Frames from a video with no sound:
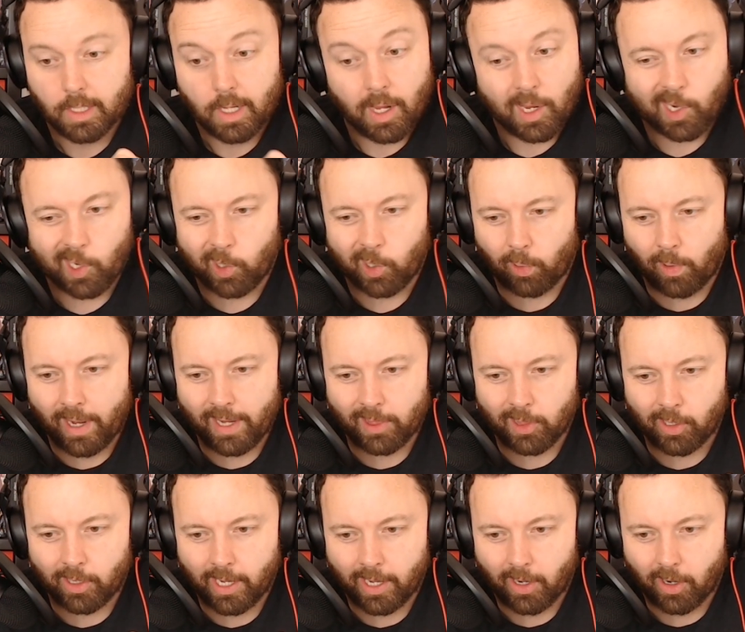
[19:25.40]
Great
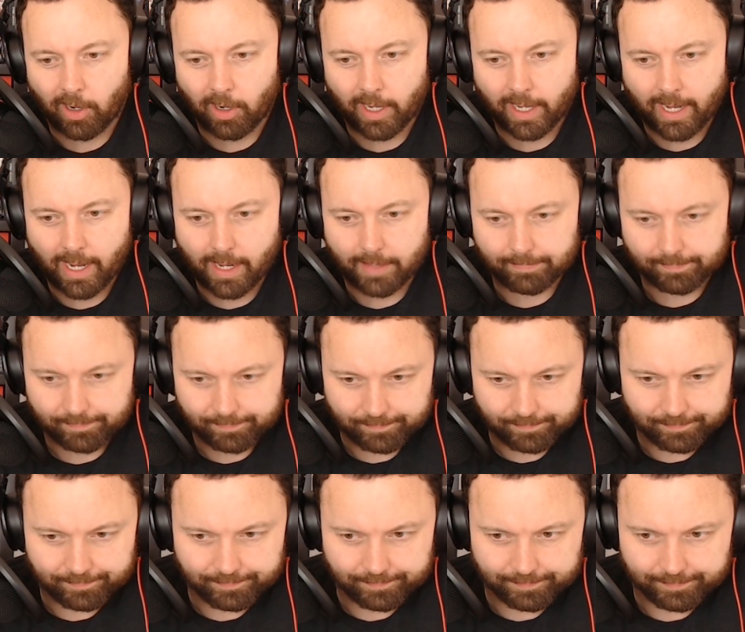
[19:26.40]
looking art again.
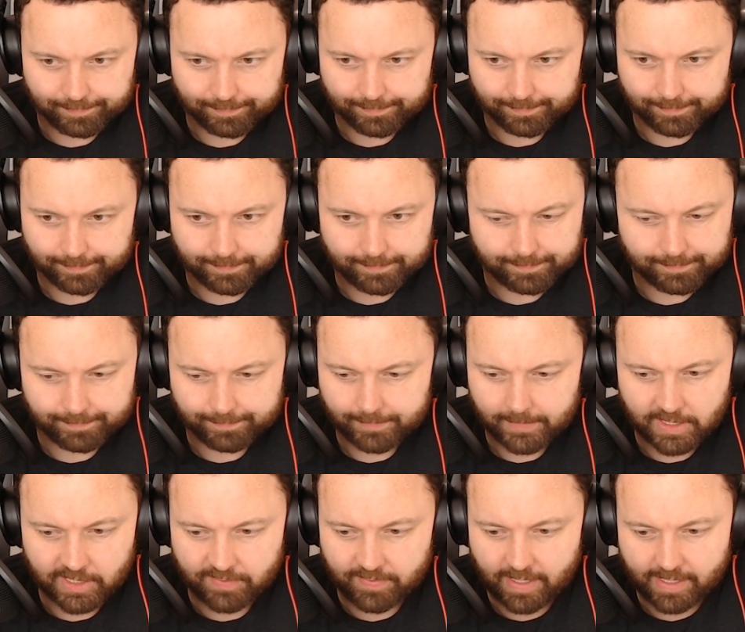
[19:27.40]

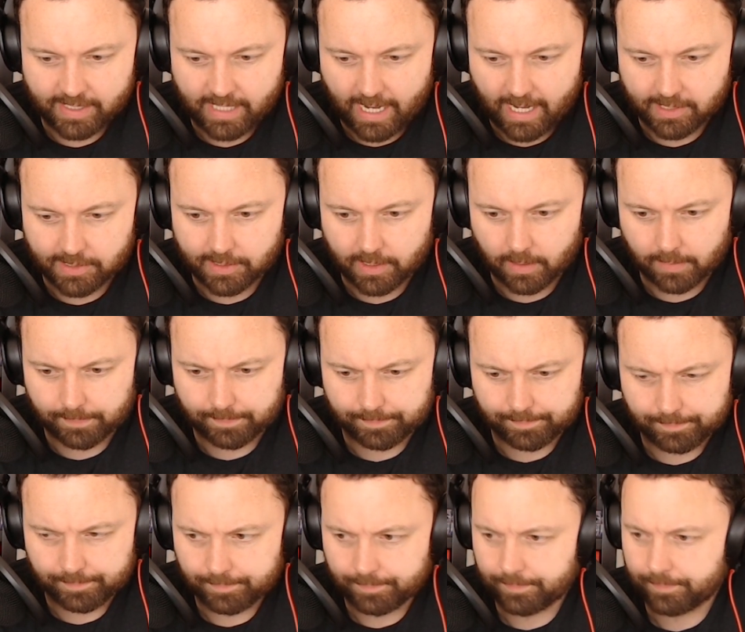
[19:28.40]
It's fantastic.
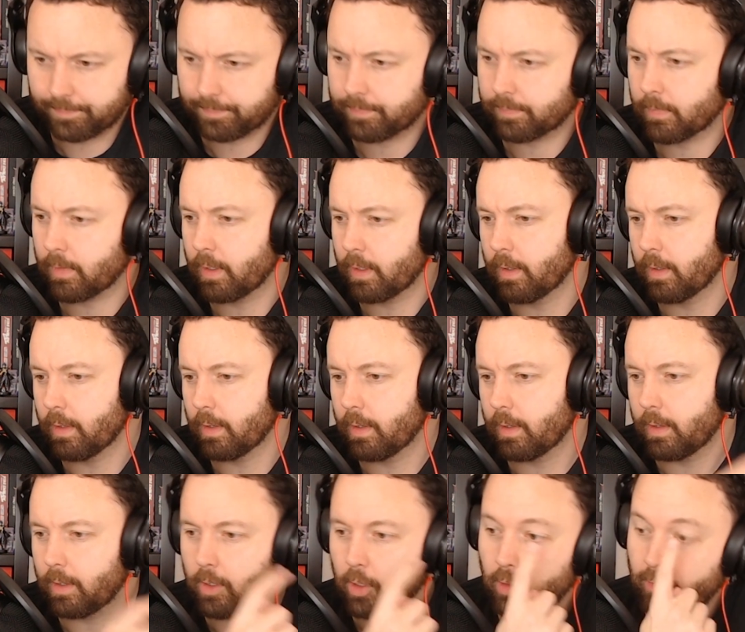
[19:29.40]

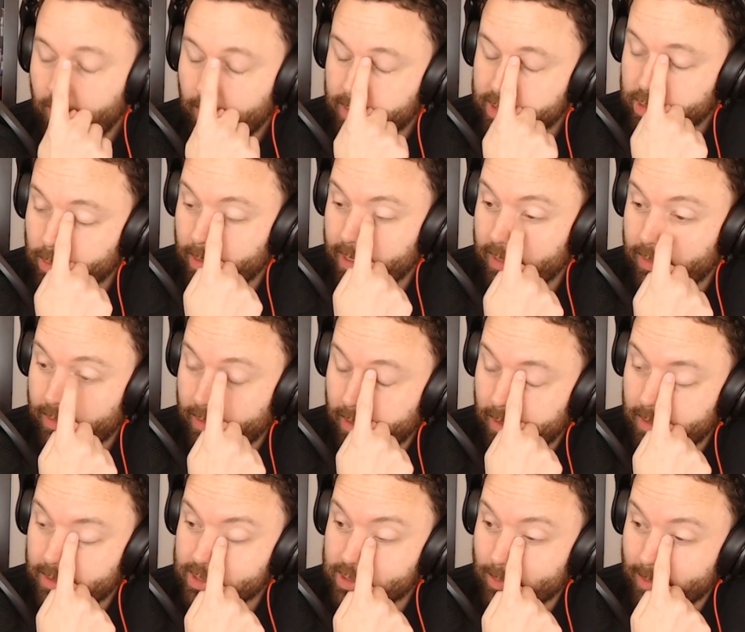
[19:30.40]
November
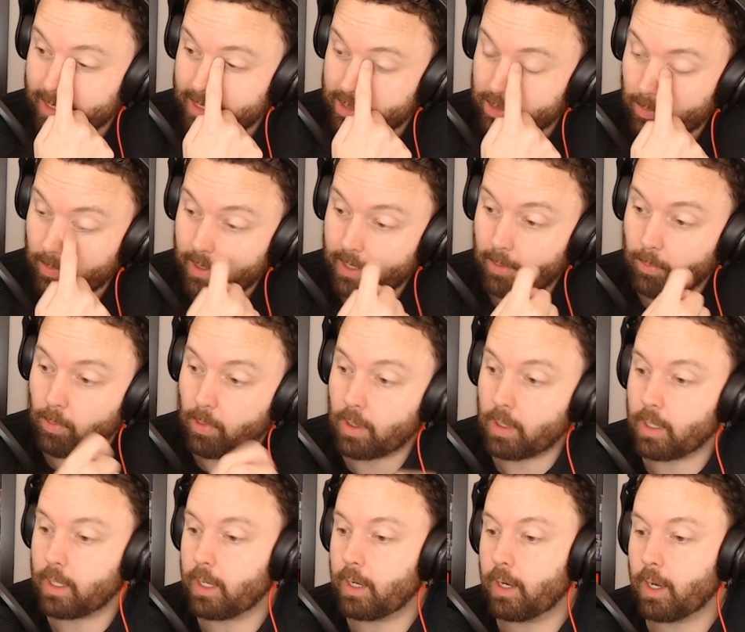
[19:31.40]
23rd,
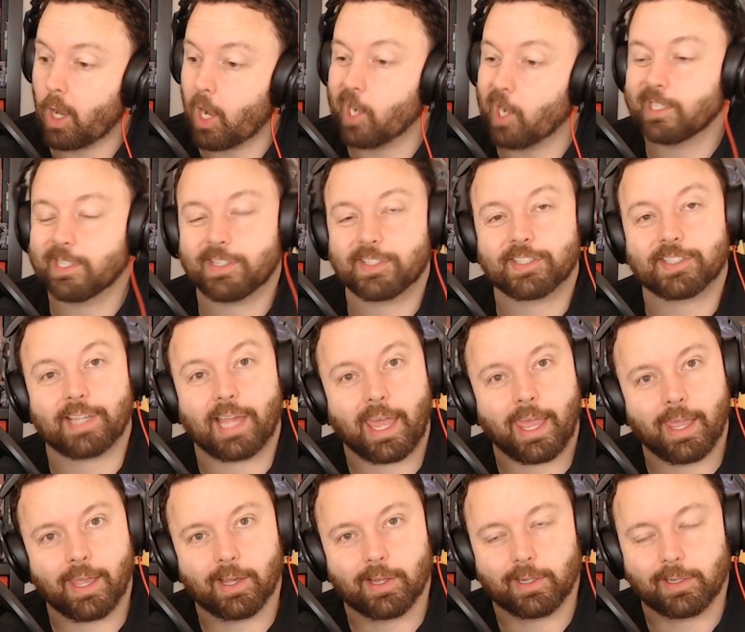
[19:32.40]
2021 on
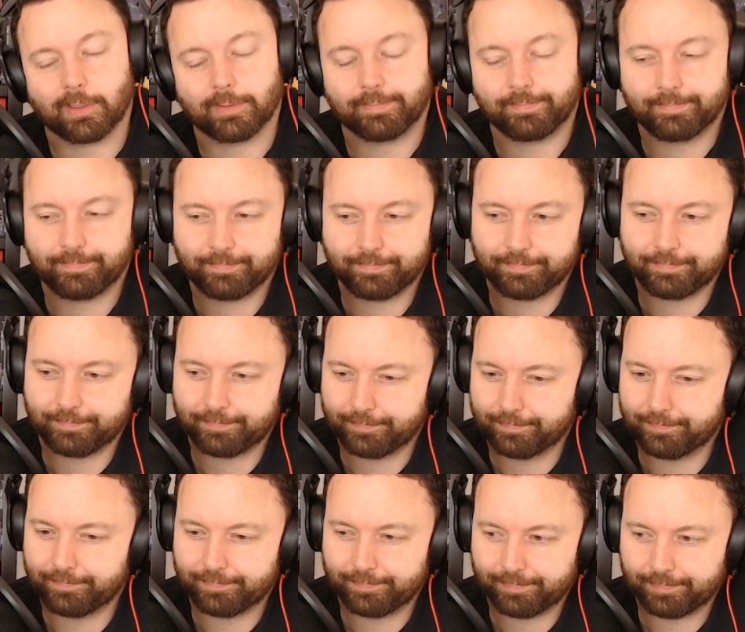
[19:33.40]
sale. Of the
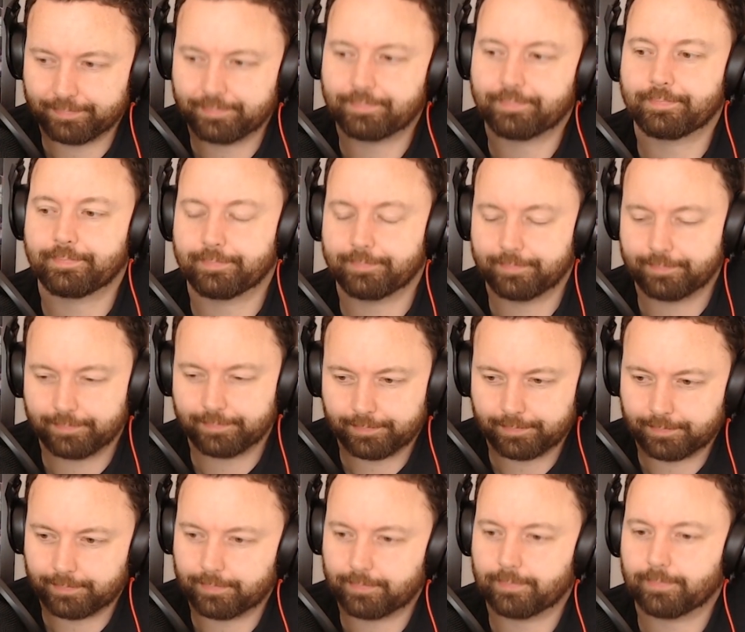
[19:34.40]
Zodiac Tale will
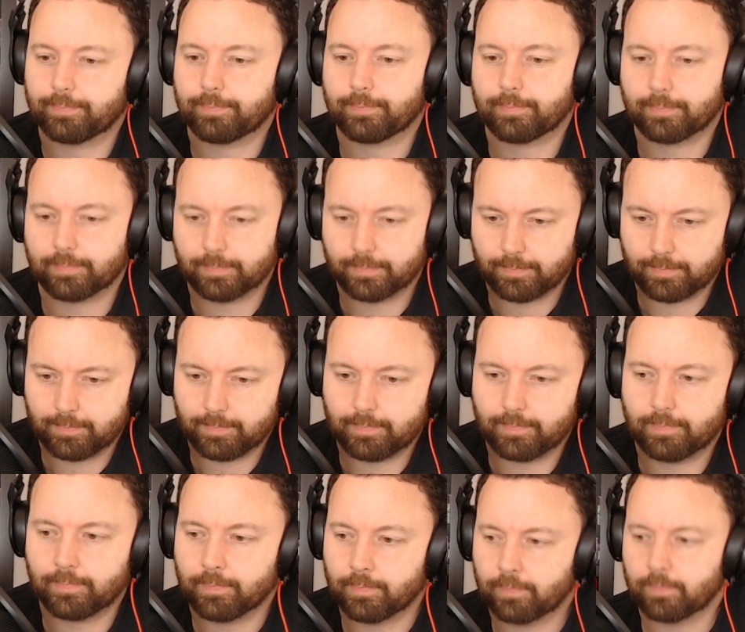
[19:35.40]
be revealed,
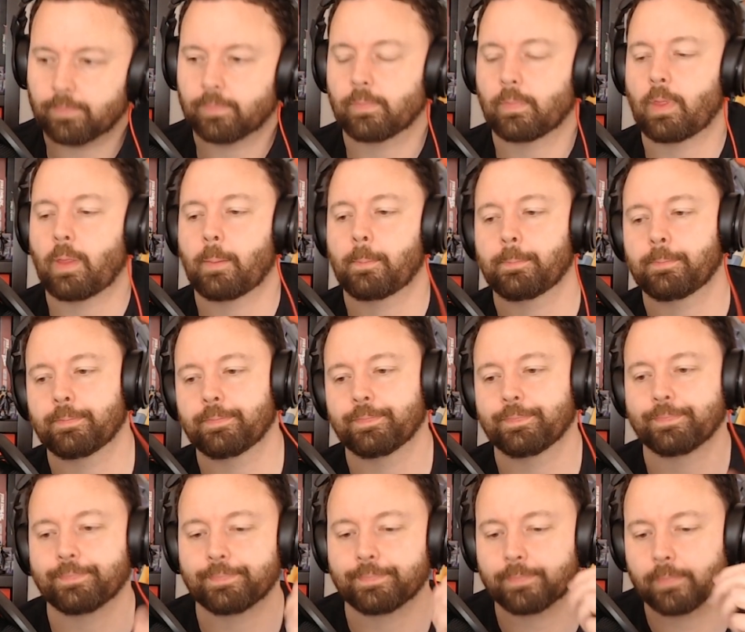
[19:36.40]
and the release
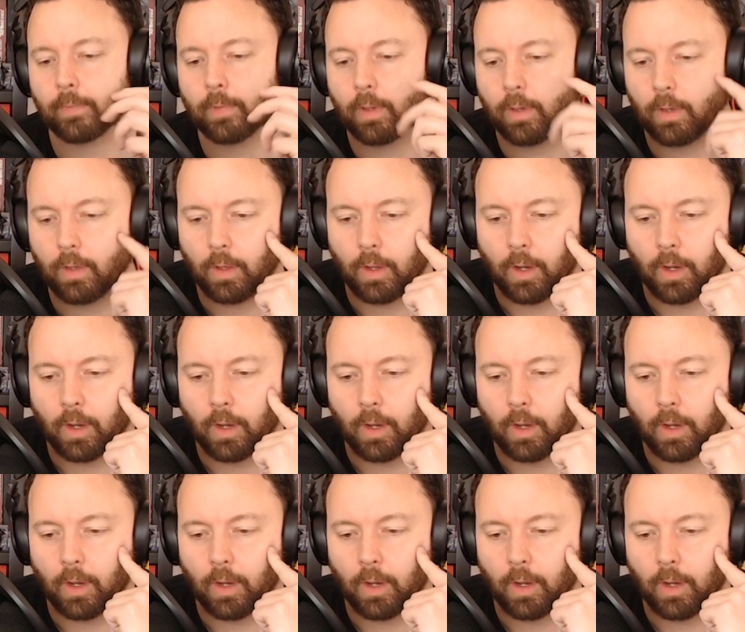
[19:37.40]
of Endwalker.